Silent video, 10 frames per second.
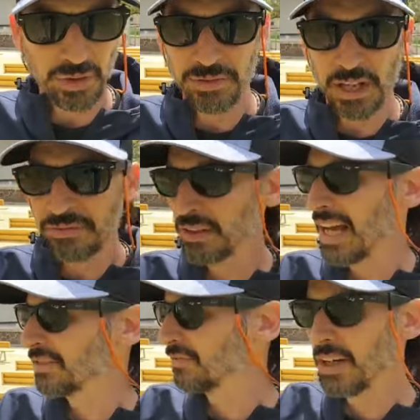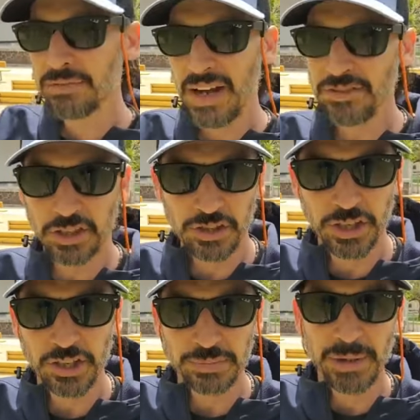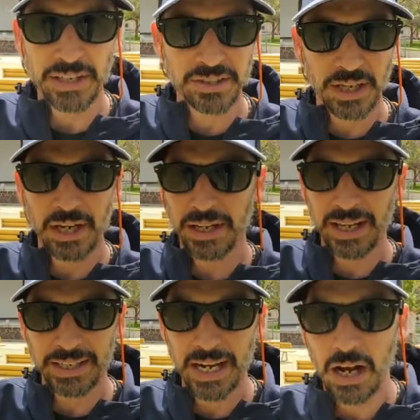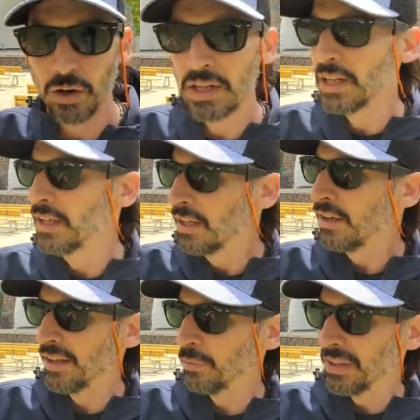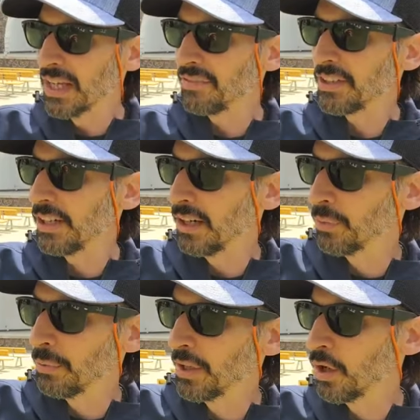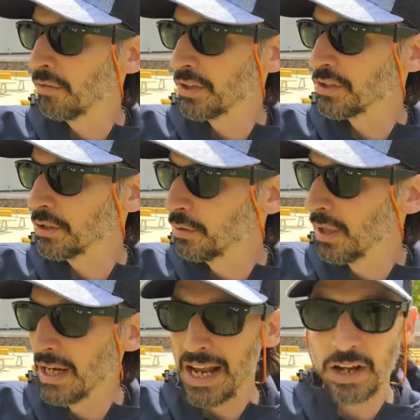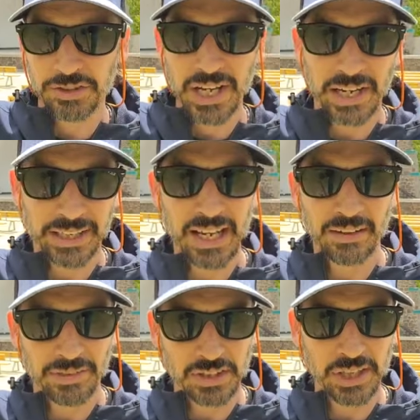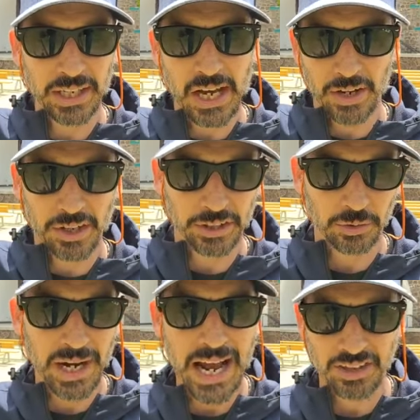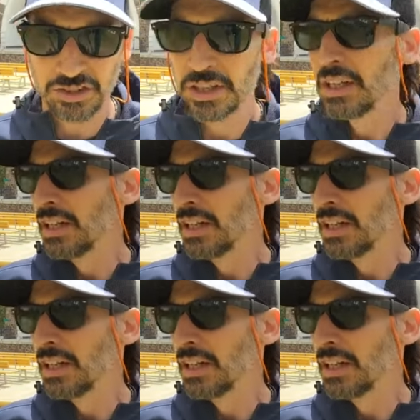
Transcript: We've done it for the last five, 6 years. But anyhow, then we left here and we went over to outside at KMVT out on the grass.